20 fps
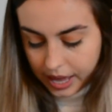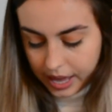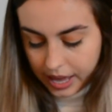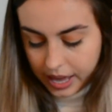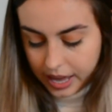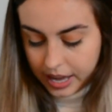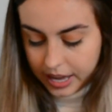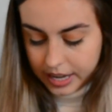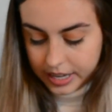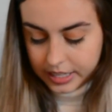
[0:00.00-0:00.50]

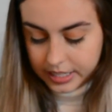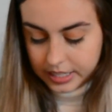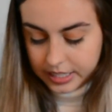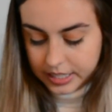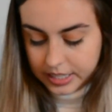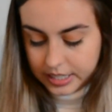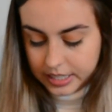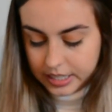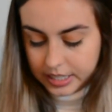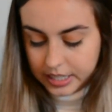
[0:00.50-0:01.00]

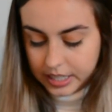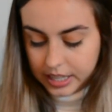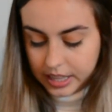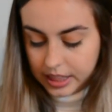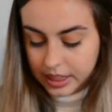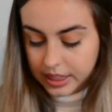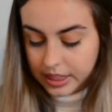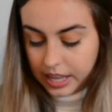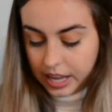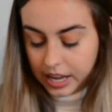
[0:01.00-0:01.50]
And
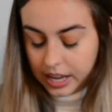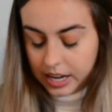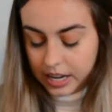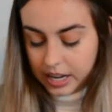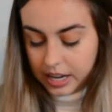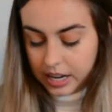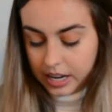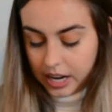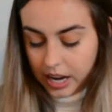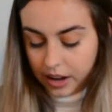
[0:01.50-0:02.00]
then
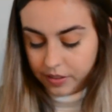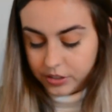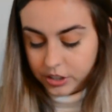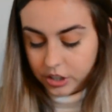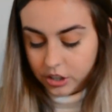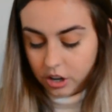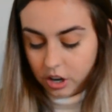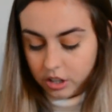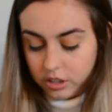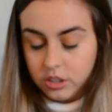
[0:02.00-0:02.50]
after
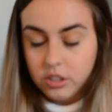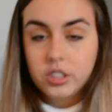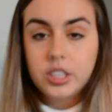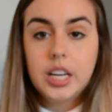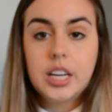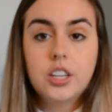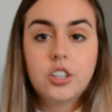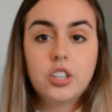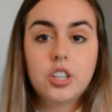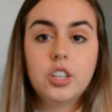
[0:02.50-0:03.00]
your
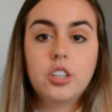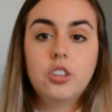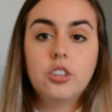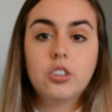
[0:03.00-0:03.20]
consultation,